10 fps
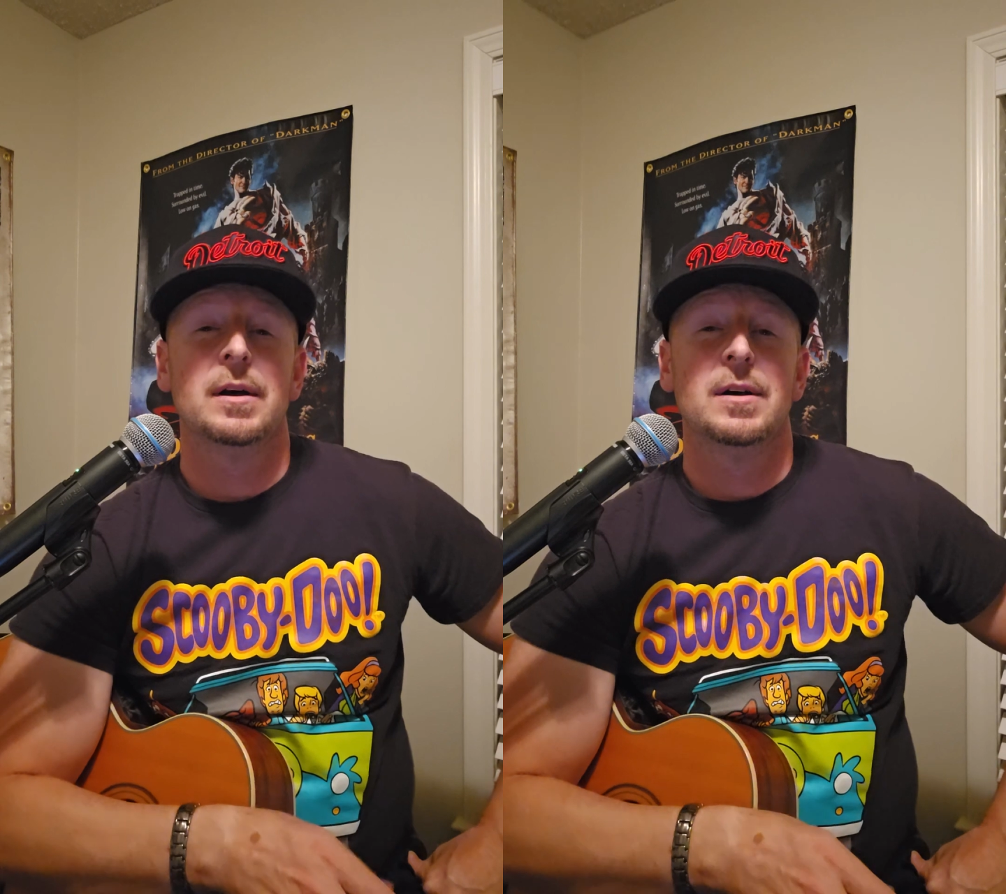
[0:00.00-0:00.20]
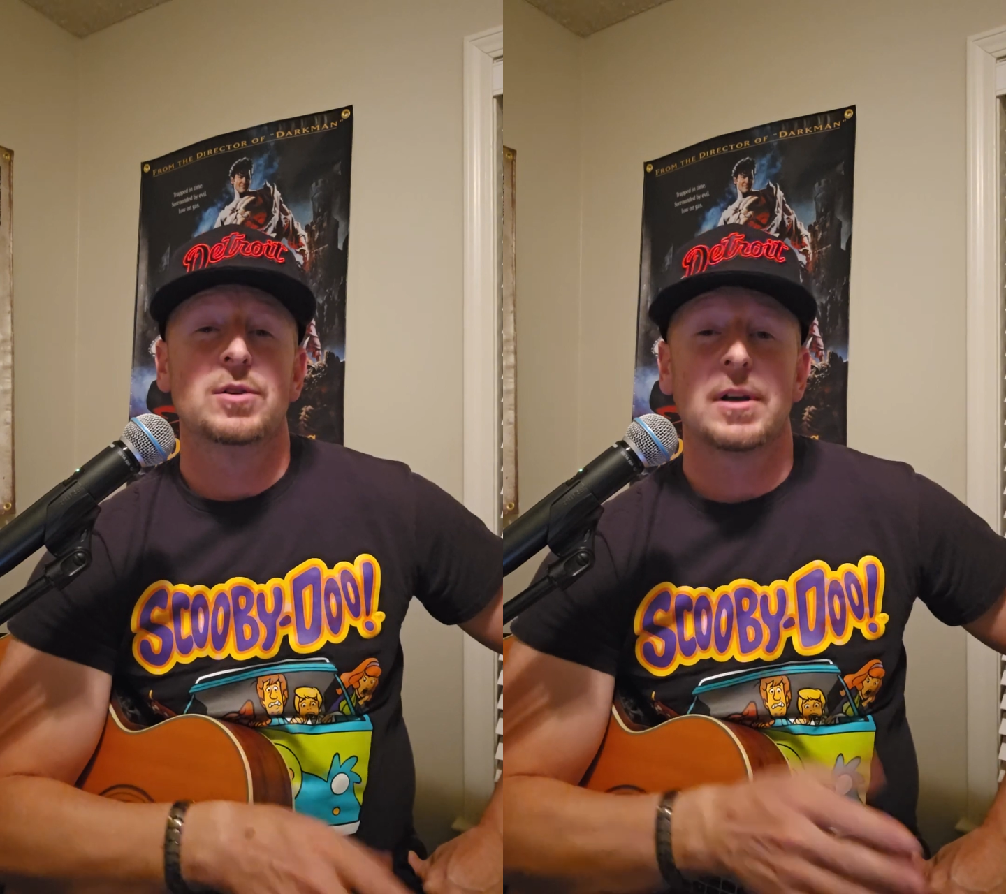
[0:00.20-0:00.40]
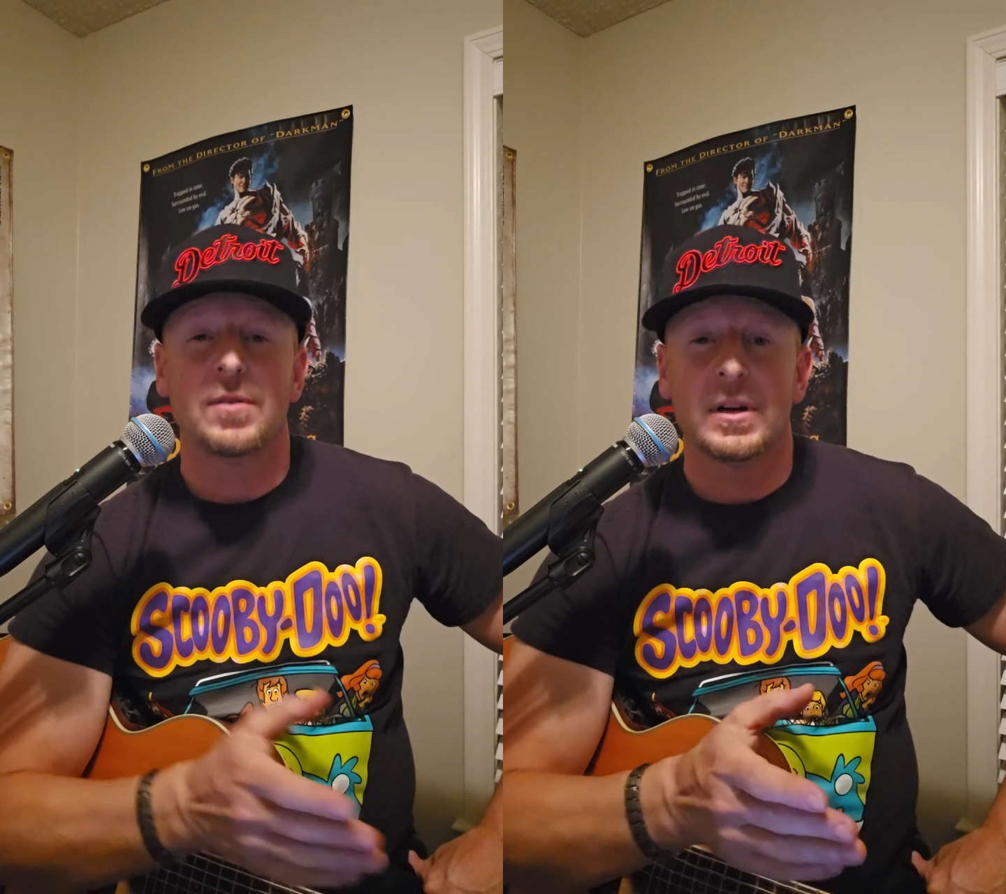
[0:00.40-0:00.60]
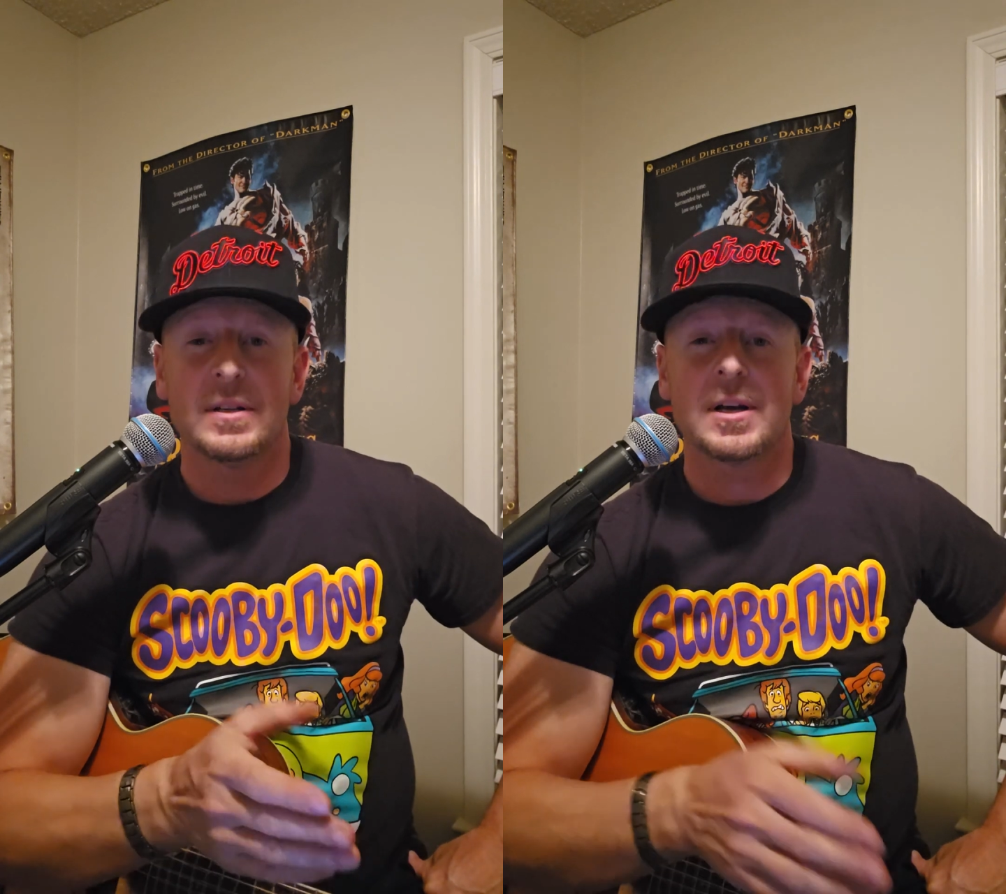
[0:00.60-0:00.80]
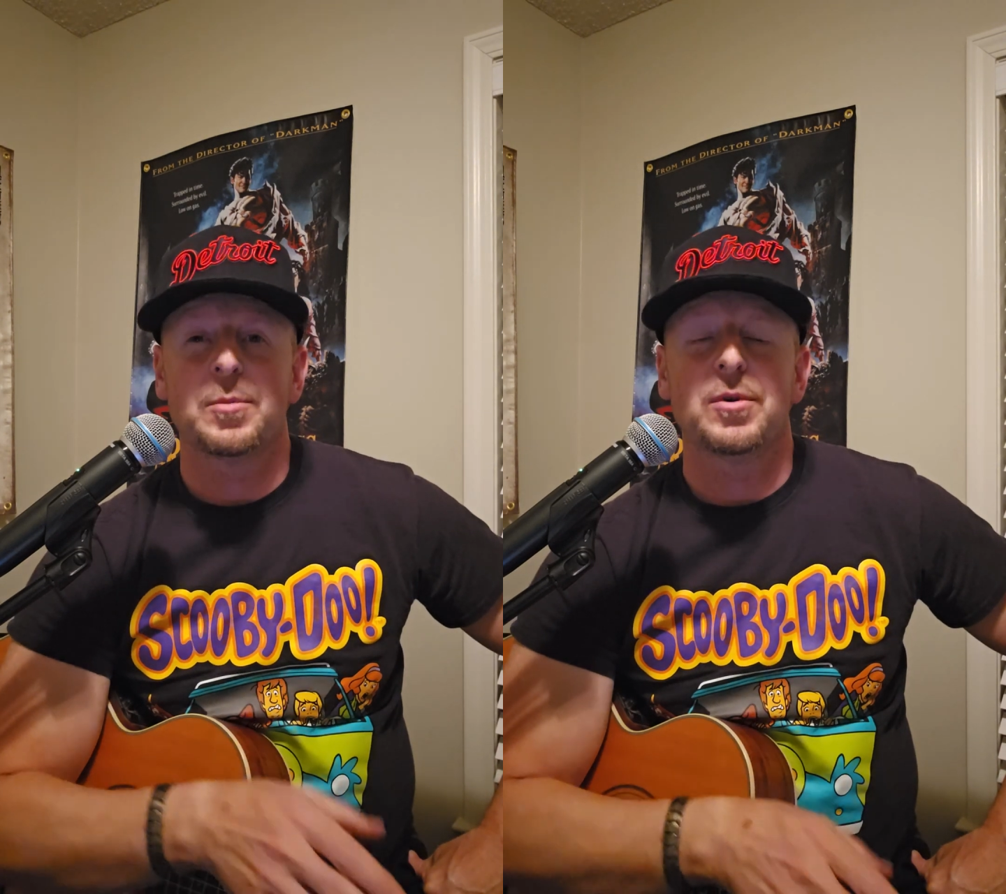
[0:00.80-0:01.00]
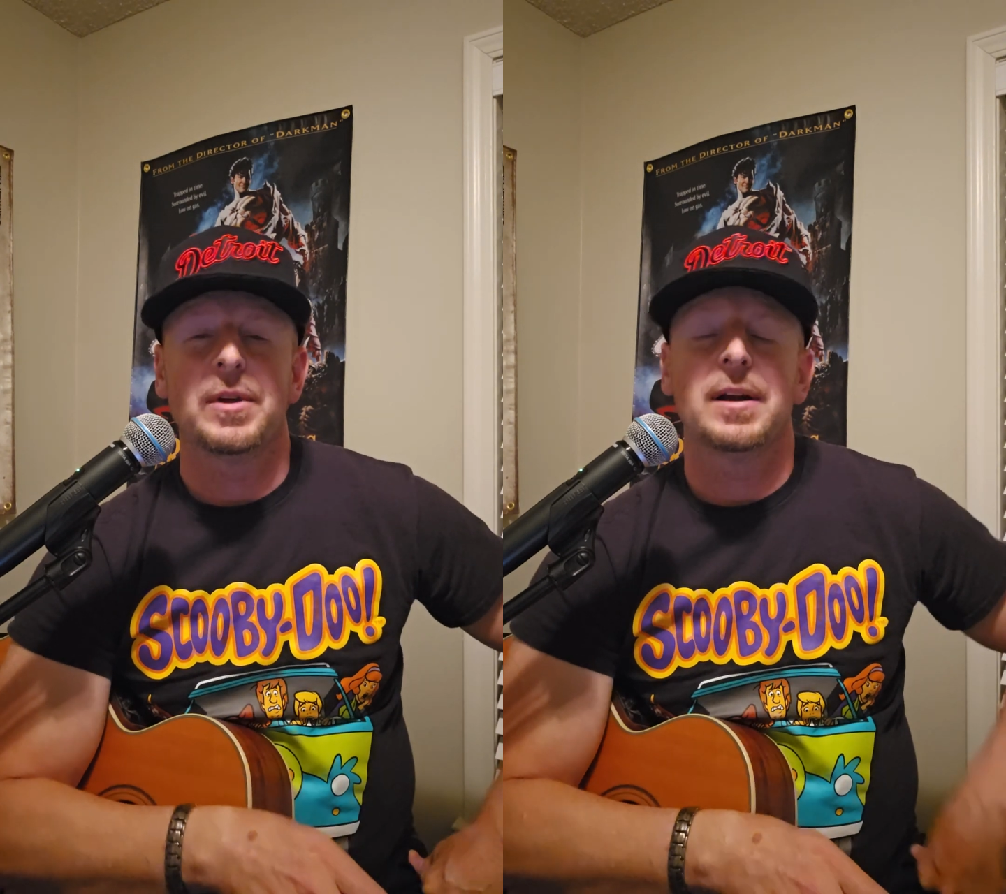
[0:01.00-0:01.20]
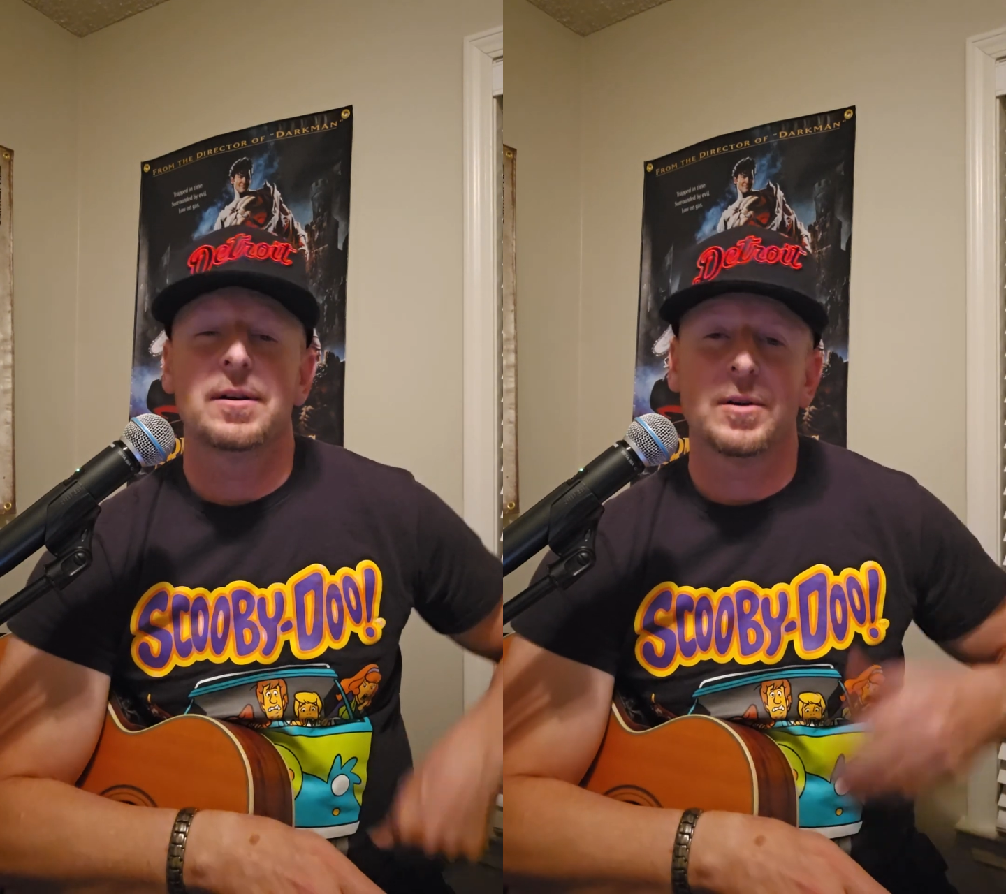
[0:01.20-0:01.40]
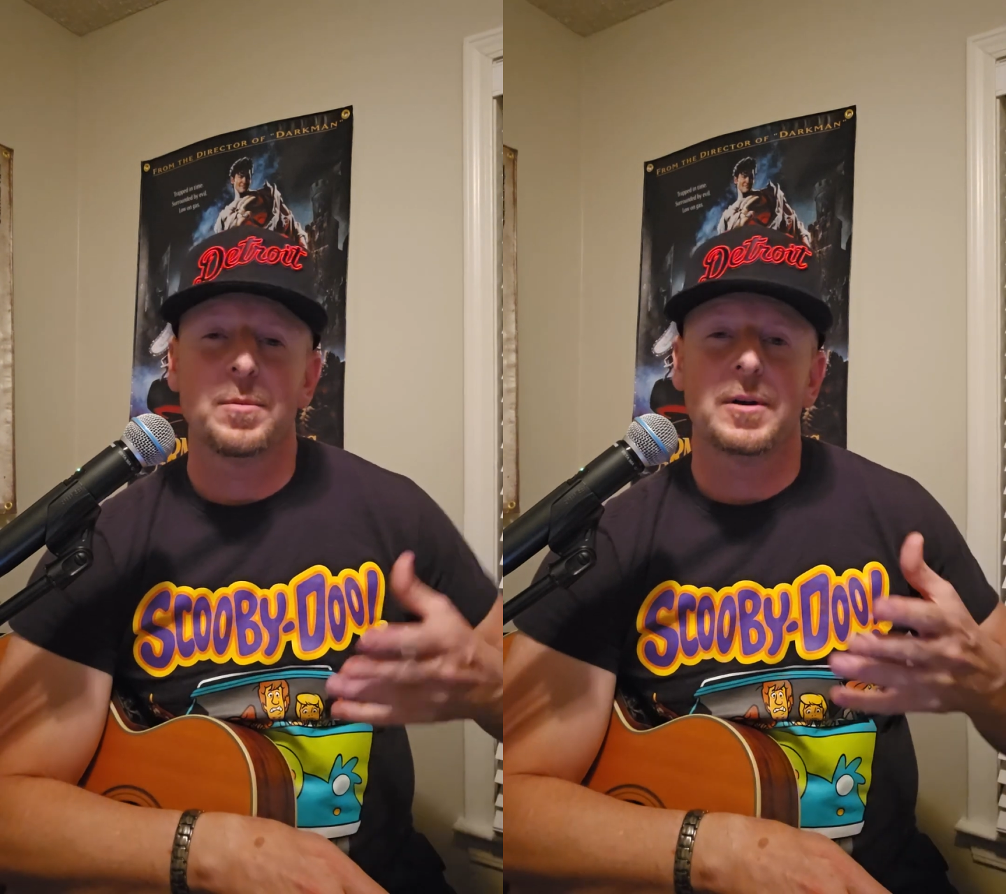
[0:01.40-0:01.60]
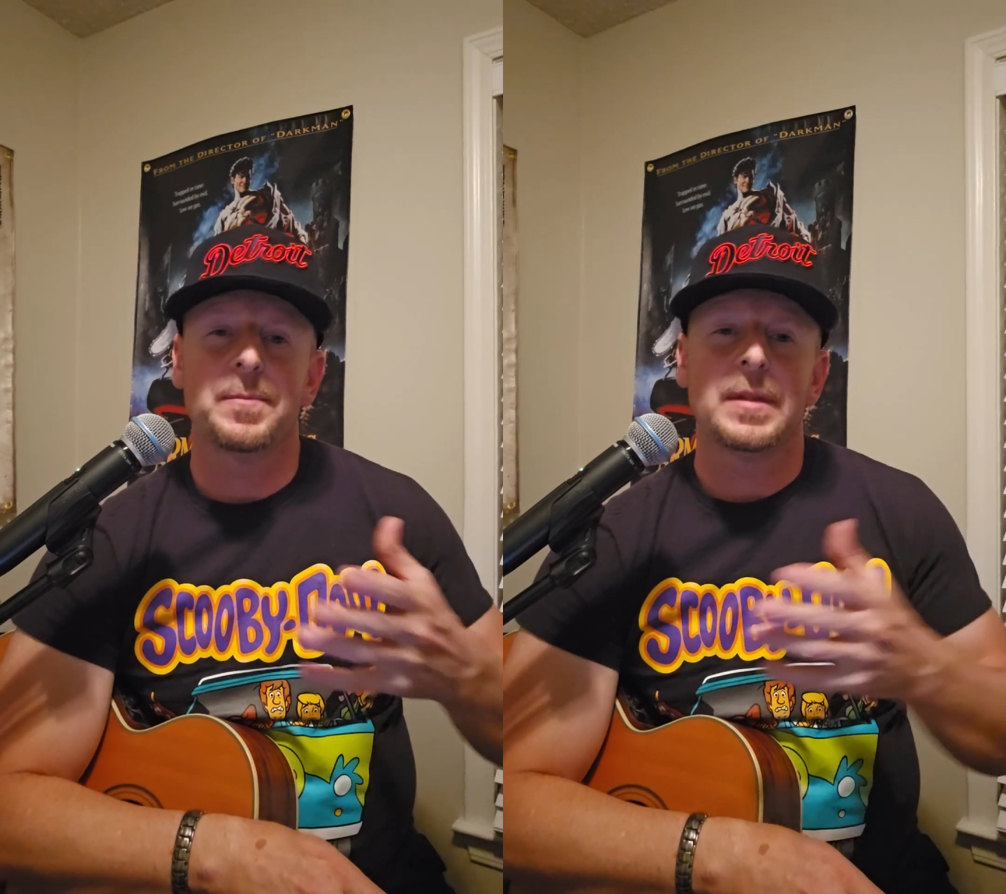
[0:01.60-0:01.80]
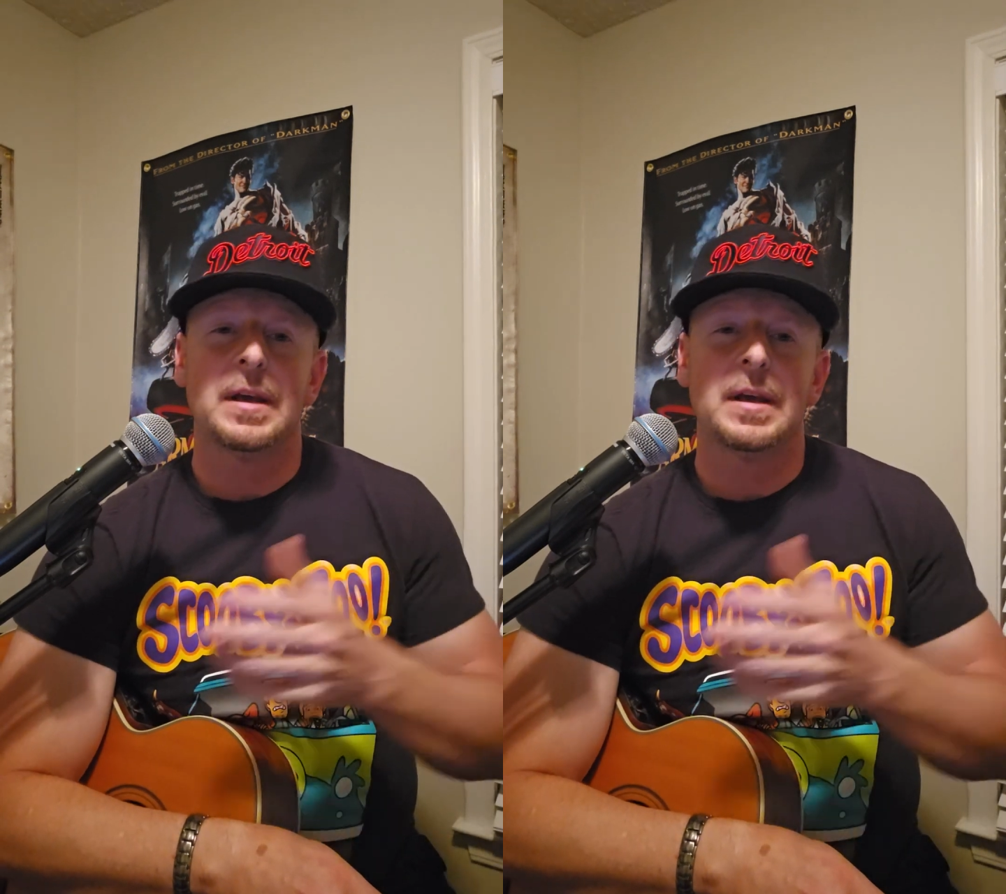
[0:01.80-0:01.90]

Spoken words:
So I'll give you an example of that here in a minute.